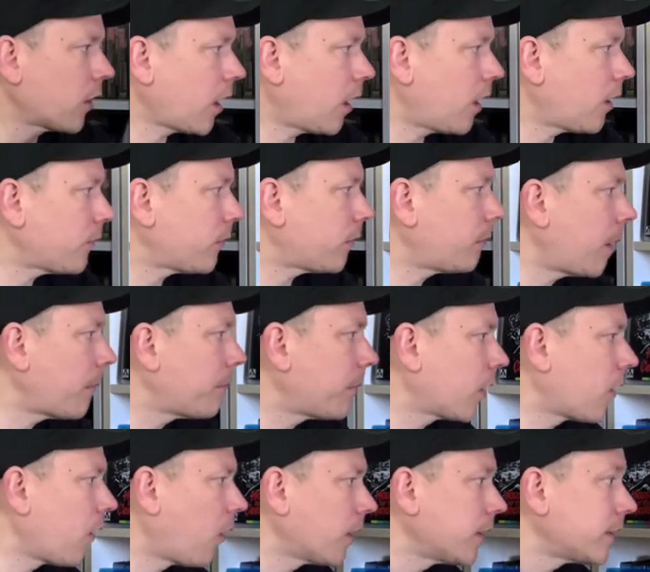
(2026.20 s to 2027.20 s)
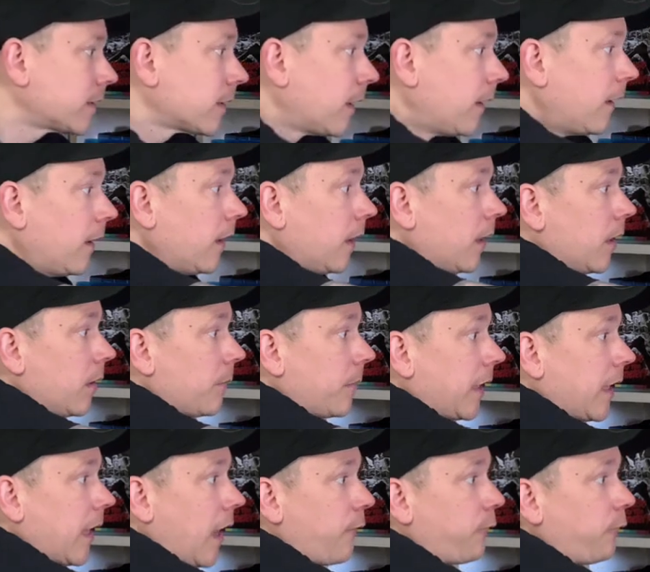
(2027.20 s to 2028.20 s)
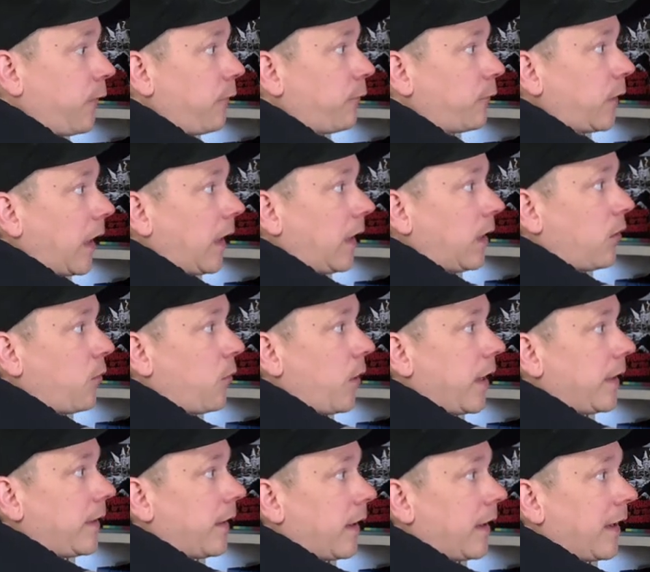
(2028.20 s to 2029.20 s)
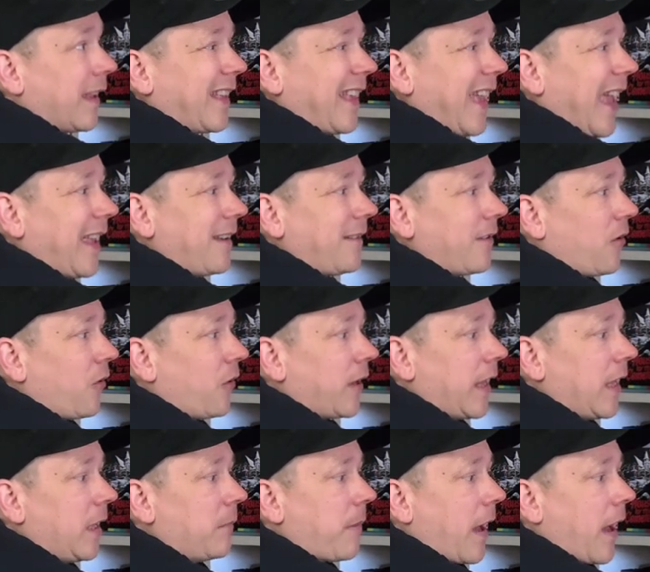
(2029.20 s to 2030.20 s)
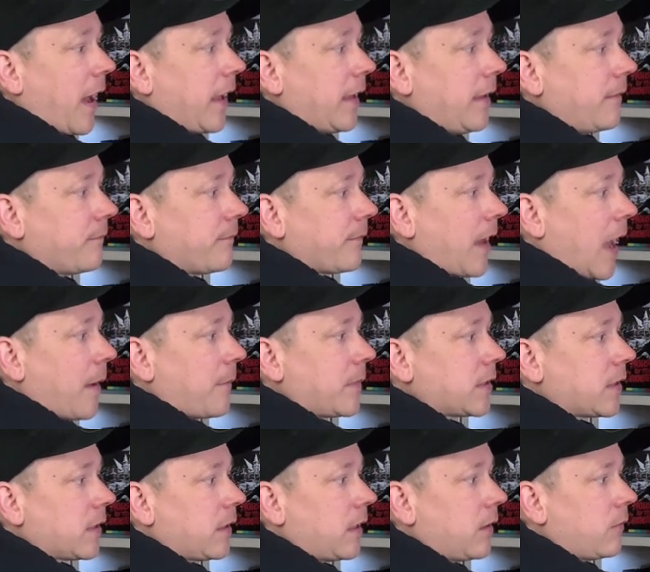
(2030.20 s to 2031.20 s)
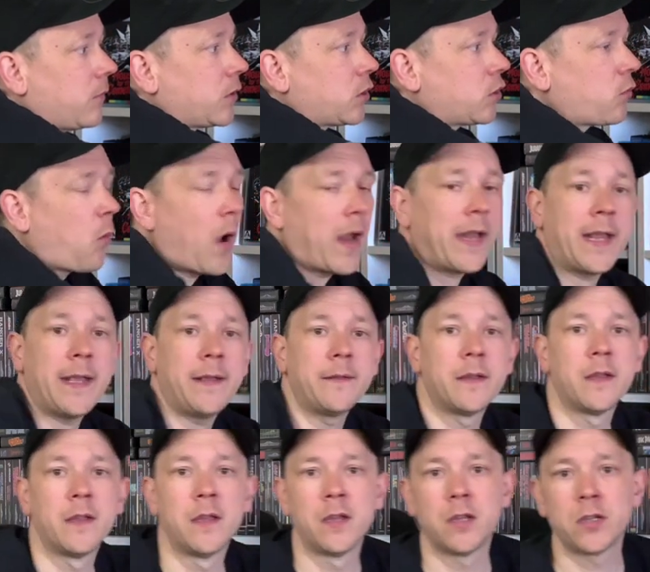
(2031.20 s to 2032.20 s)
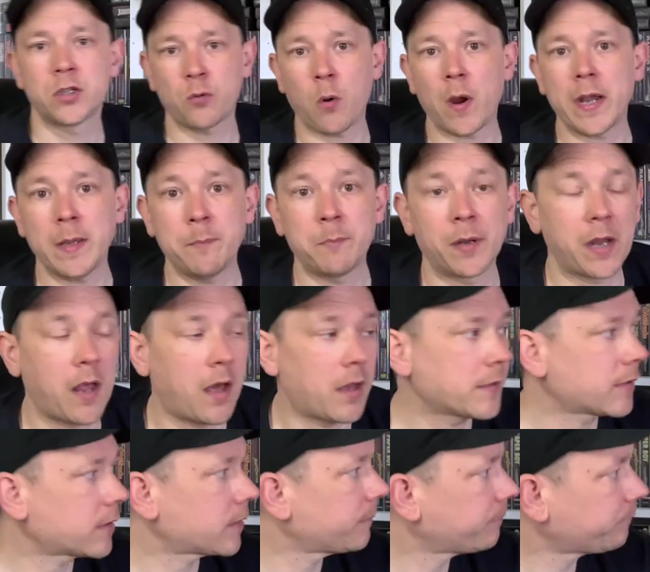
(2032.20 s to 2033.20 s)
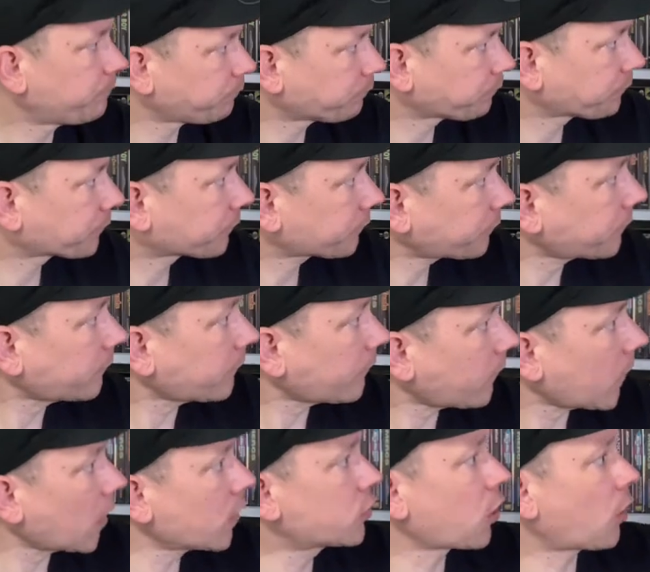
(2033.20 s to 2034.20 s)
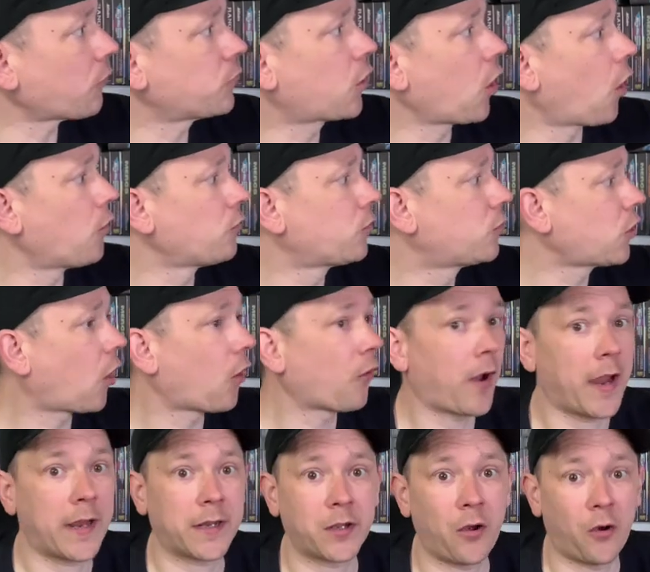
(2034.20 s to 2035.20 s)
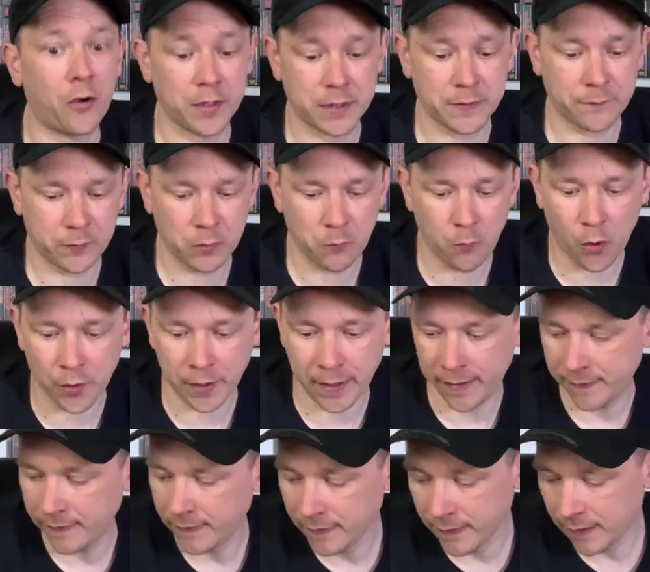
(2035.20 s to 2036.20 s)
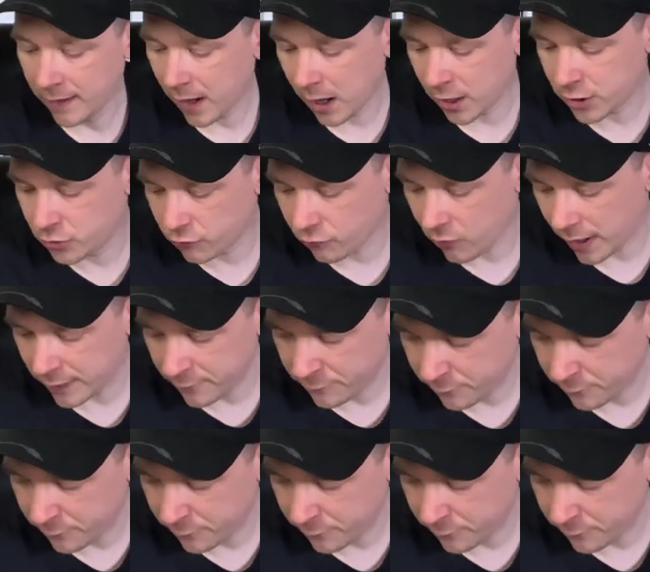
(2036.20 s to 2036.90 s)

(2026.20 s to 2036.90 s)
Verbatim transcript: can't remember guys but yeah 15 quid and again on ebay amazon it was 20 20 plus so go direct, guys, if you want it. A great